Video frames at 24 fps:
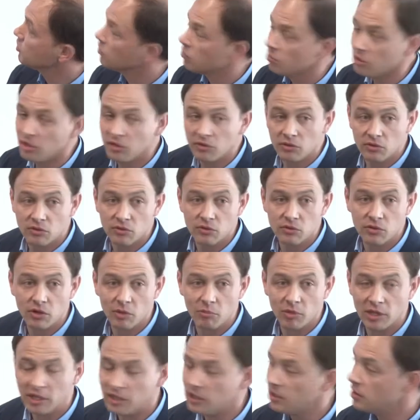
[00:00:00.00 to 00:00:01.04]
between two
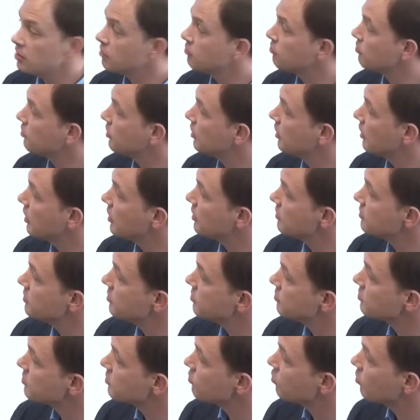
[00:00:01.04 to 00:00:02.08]
completely different clades.
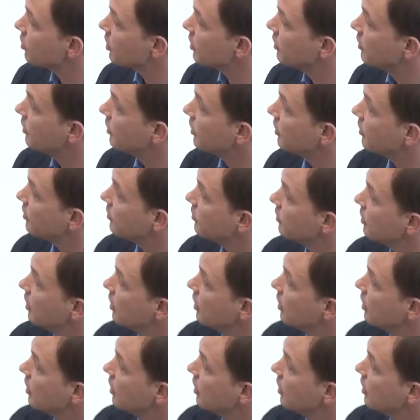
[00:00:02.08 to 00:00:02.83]
Here is in one clade.